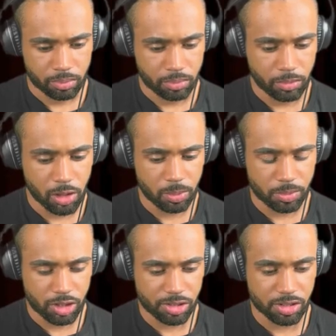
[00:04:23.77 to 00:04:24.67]

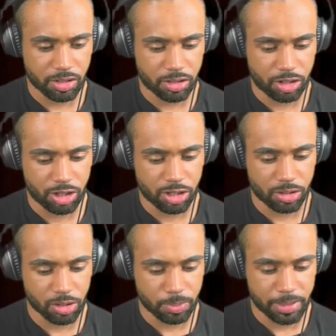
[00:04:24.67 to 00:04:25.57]
Nope, just another
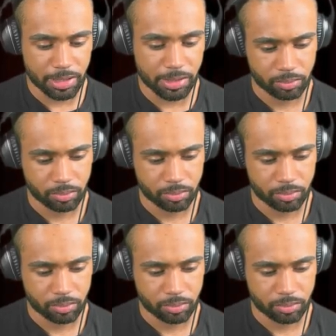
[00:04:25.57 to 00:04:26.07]
shithole planet.